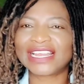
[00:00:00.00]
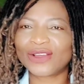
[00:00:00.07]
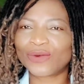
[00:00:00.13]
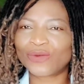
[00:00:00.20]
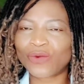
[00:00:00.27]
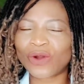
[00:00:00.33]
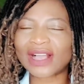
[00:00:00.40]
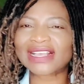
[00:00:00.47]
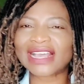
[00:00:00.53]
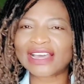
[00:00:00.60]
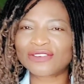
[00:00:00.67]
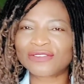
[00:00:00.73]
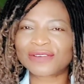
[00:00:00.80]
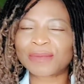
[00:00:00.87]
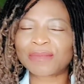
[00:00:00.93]
what kind
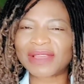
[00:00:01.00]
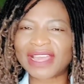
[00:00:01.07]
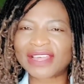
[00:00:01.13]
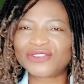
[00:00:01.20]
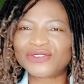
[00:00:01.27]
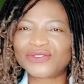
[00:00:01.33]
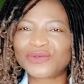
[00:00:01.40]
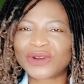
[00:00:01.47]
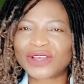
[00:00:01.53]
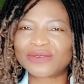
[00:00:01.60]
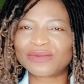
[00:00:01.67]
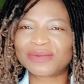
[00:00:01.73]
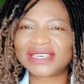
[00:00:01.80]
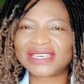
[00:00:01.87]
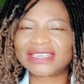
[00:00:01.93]
of a bird do you want to
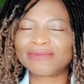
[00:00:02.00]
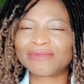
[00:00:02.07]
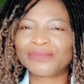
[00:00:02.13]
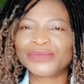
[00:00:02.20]
be?